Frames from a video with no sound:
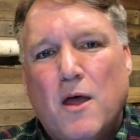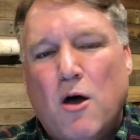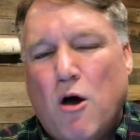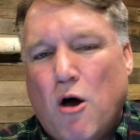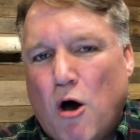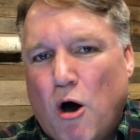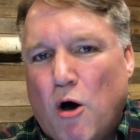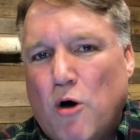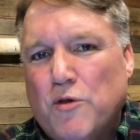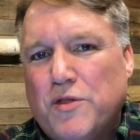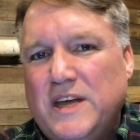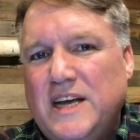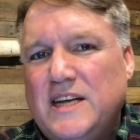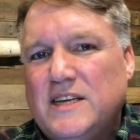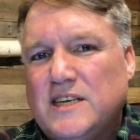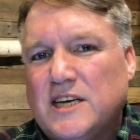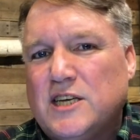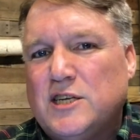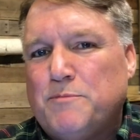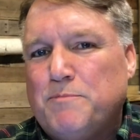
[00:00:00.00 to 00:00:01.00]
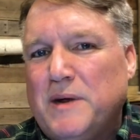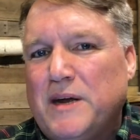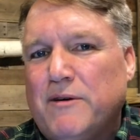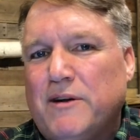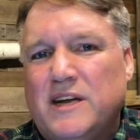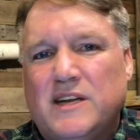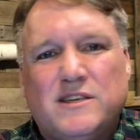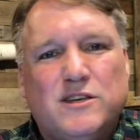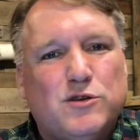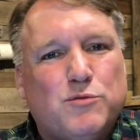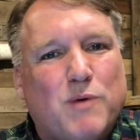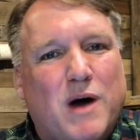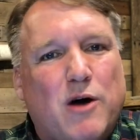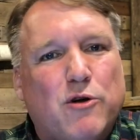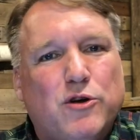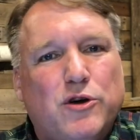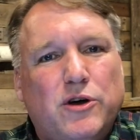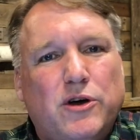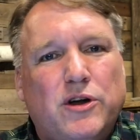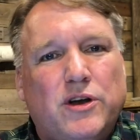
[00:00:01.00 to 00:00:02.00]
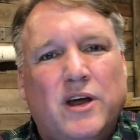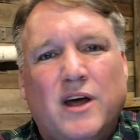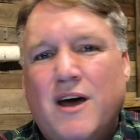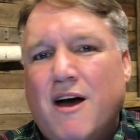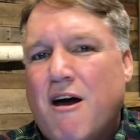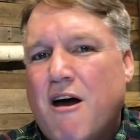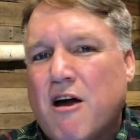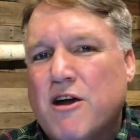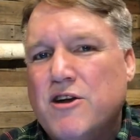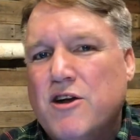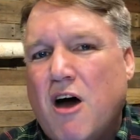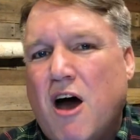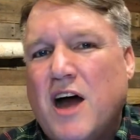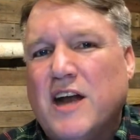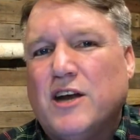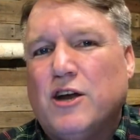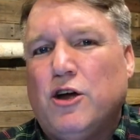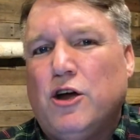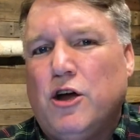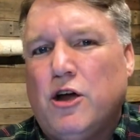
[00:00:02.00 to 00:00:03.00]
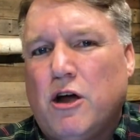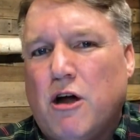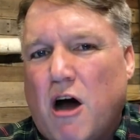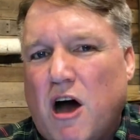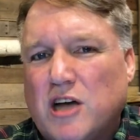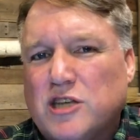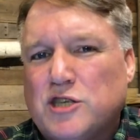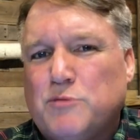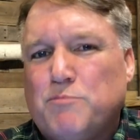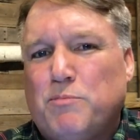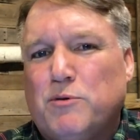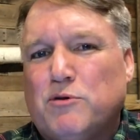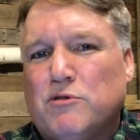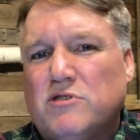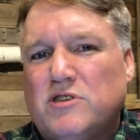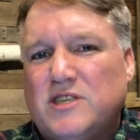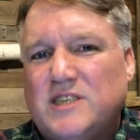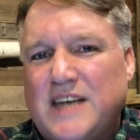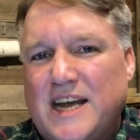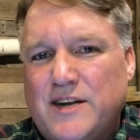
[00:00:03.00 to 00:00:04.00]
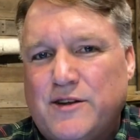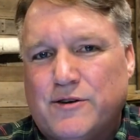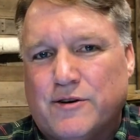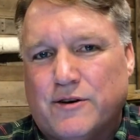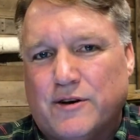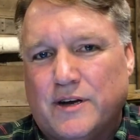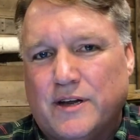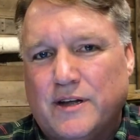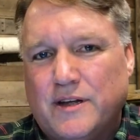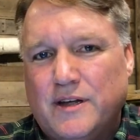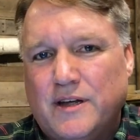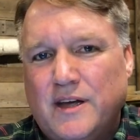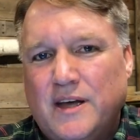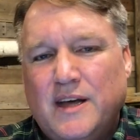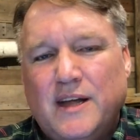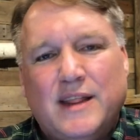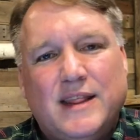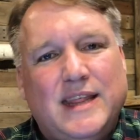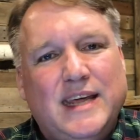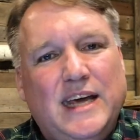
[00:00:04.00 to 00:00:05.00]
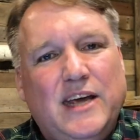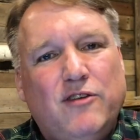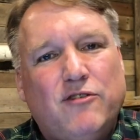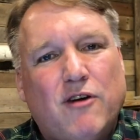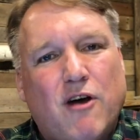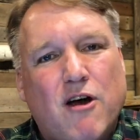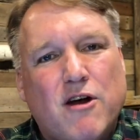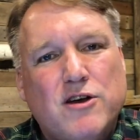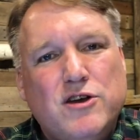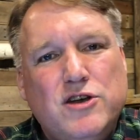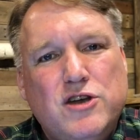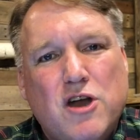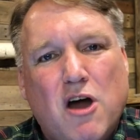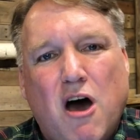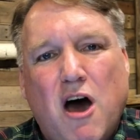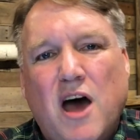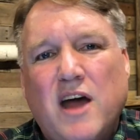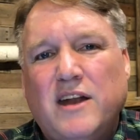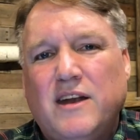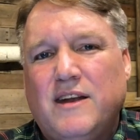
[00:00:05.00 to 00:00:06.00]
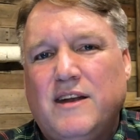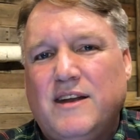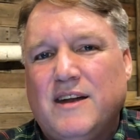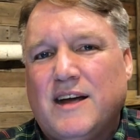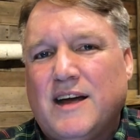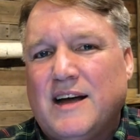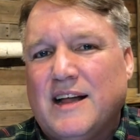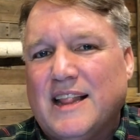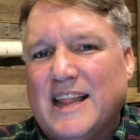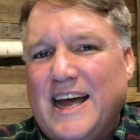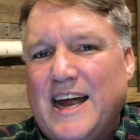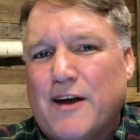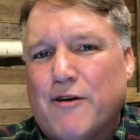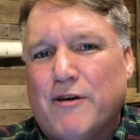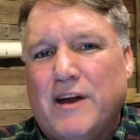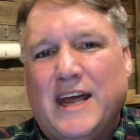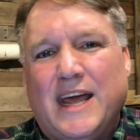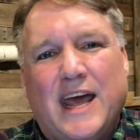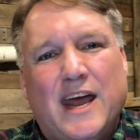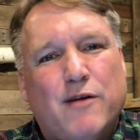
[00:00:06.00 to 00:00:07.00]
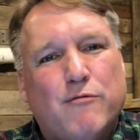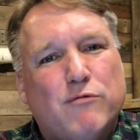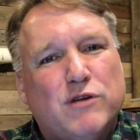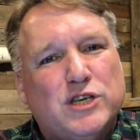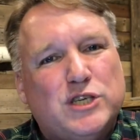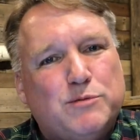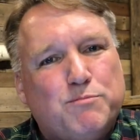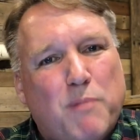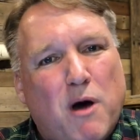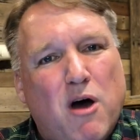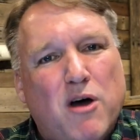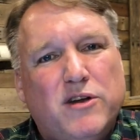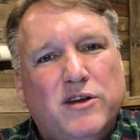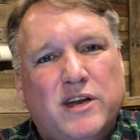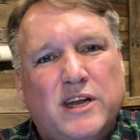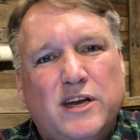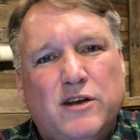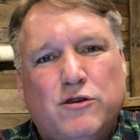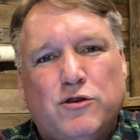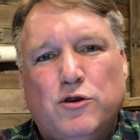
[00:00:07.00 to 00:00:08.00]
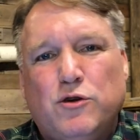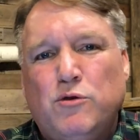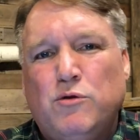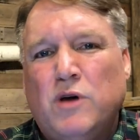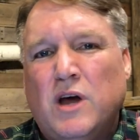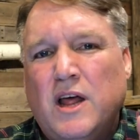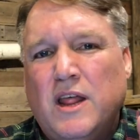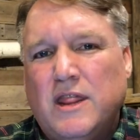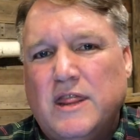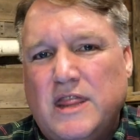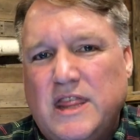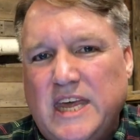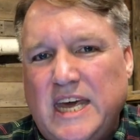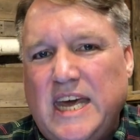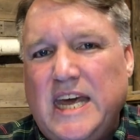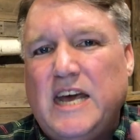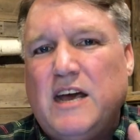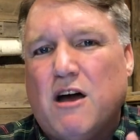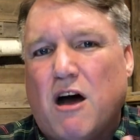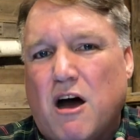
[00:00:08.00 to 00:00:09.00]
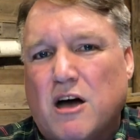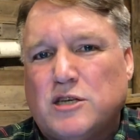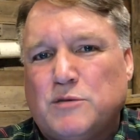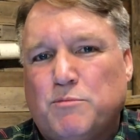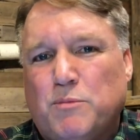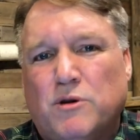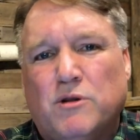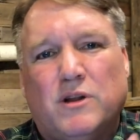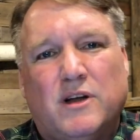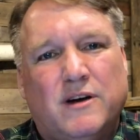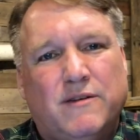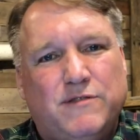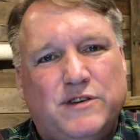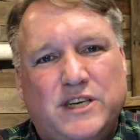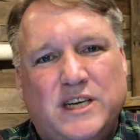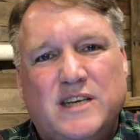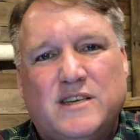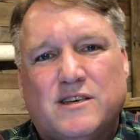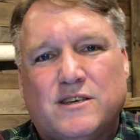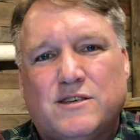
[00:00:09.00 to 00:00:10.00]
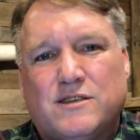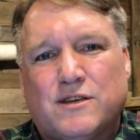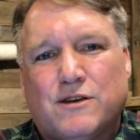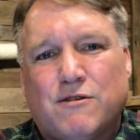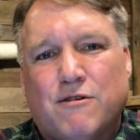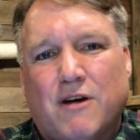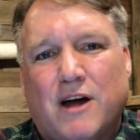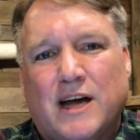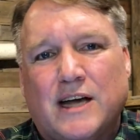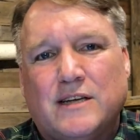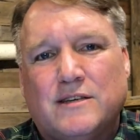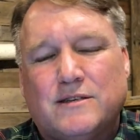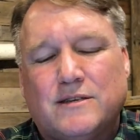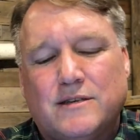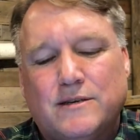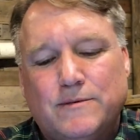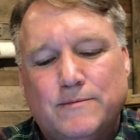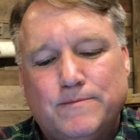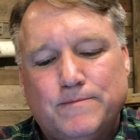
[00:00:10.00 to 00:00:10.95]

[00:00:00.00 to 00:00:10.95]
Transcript: All these experiences, while good, are not gospel-centered. These are not declaring and responding to the gospel of Jesus the Christ.